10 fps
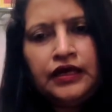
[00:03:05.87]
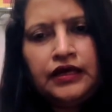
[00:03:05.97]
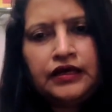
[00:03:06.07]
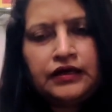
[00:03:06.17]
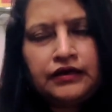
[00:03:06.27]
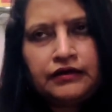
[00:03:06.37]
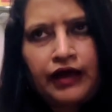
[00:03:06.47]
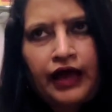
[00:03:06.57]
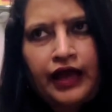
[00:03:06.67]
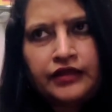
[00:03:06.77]

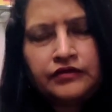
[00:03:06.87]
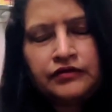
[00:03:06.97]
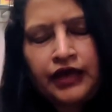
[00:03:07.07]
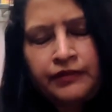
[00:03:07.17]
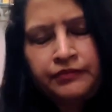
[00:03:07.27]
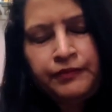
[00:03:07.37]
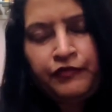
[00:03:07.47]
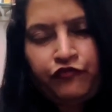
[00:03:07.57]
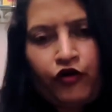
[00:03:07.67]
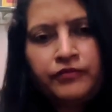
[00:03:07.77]
and can be
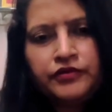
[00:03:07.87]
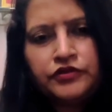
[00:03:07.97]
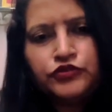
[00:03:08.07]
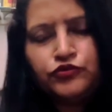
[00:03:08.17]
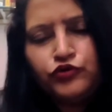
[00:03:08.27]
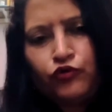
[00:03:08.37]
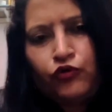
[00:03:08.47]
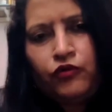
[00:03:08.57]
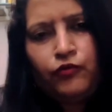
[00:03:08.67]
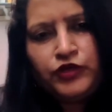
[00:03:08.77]
performed to
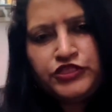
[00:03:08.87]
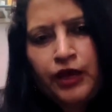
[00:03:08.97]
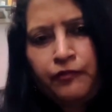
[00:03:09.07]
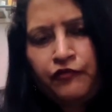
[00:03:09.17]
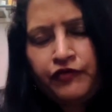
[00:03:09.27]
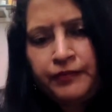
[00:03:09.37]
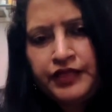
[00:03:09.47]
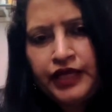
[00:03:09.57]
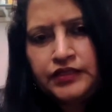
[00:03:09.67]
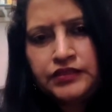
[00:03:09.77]
know which type of
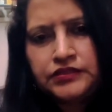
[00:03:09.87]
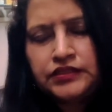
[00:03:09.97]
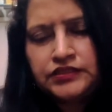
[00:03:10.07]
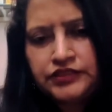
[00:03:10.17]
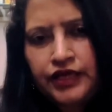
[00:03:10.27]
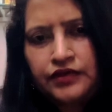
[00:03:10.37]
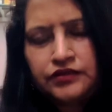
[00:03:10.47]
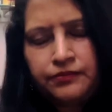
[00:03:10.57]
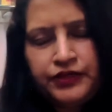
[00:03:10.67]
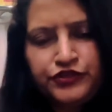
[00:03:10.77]
hepatitis is there in
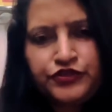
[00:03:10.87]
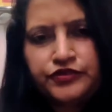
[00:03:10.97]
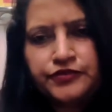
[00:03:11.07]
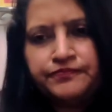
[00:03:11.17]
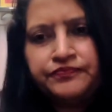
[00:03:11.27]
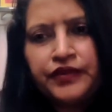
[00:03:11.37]
the patient.